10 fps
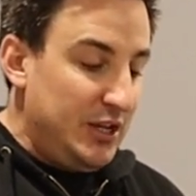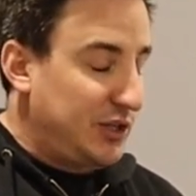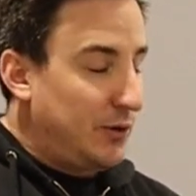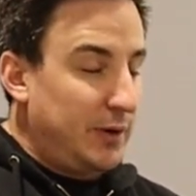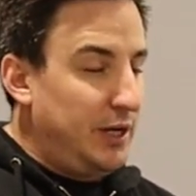
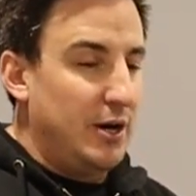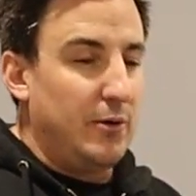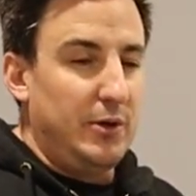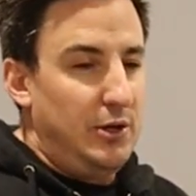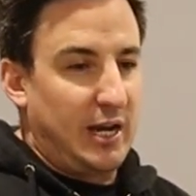So, you
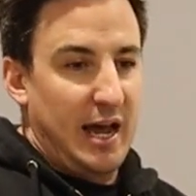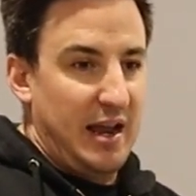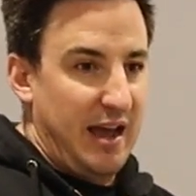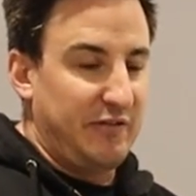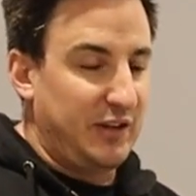know, you
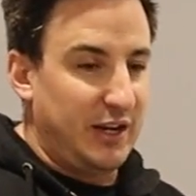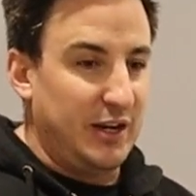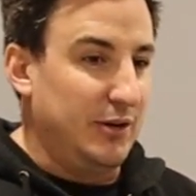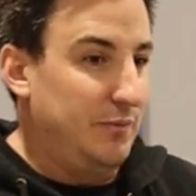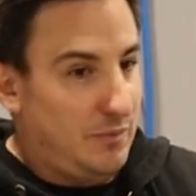kind of have
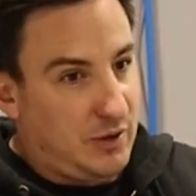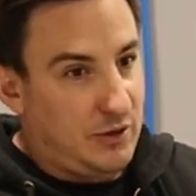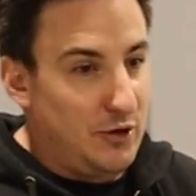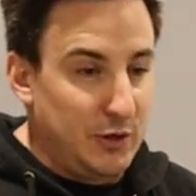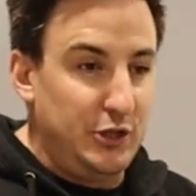to
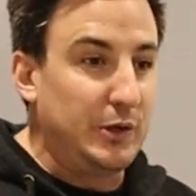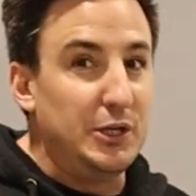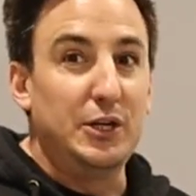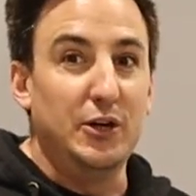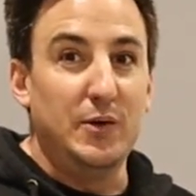do what you
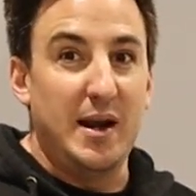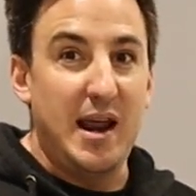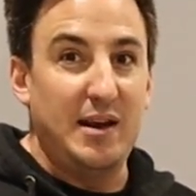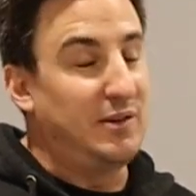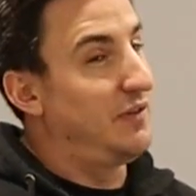can do,
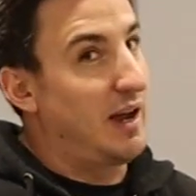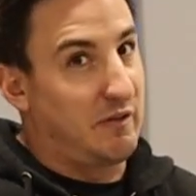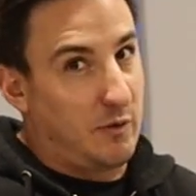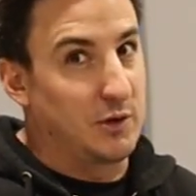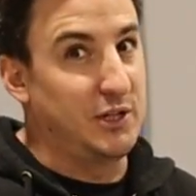and if you
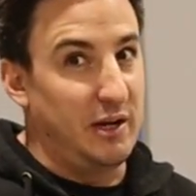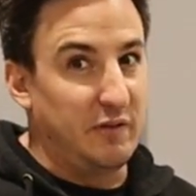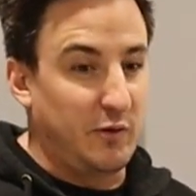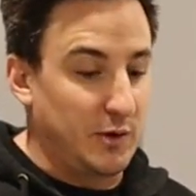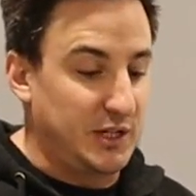gotta force it,
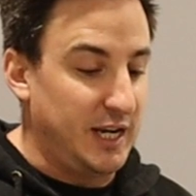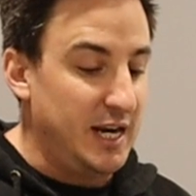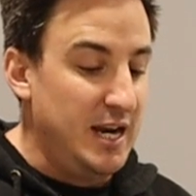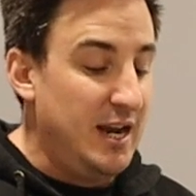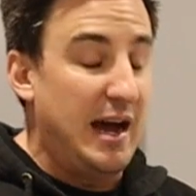you force
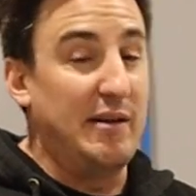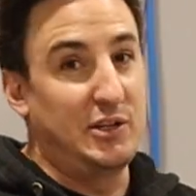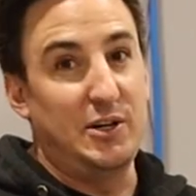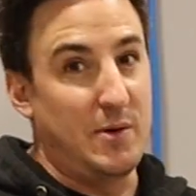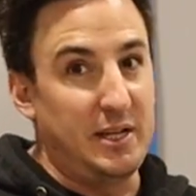it.
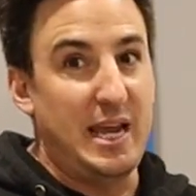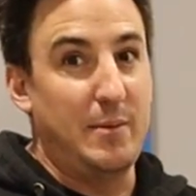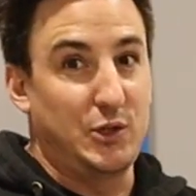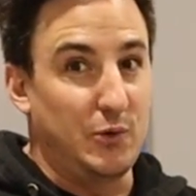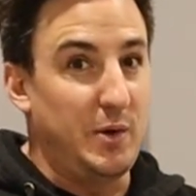Obviously you don't wanna
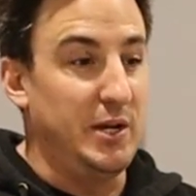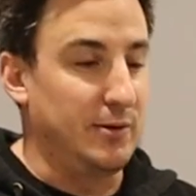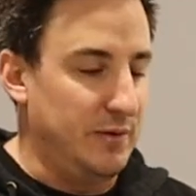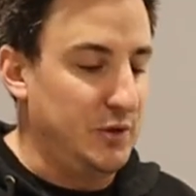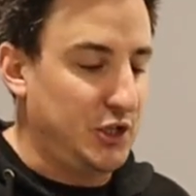damage the
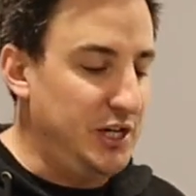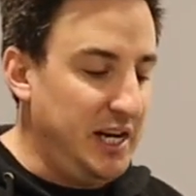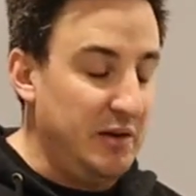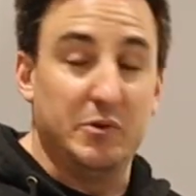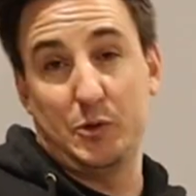wheel or the
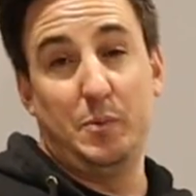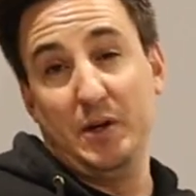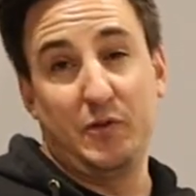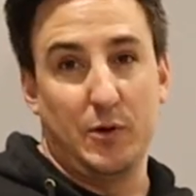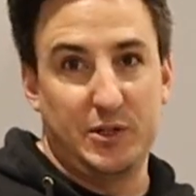machine, which
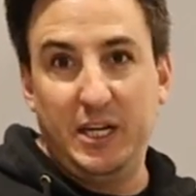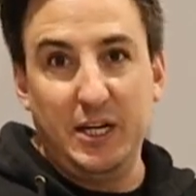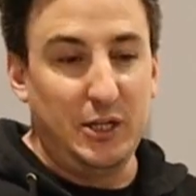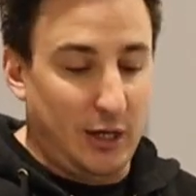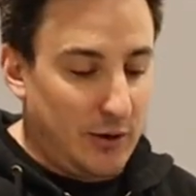we of course
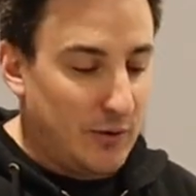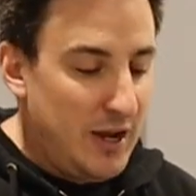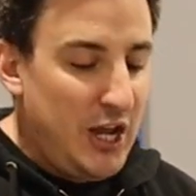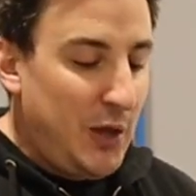didn't do.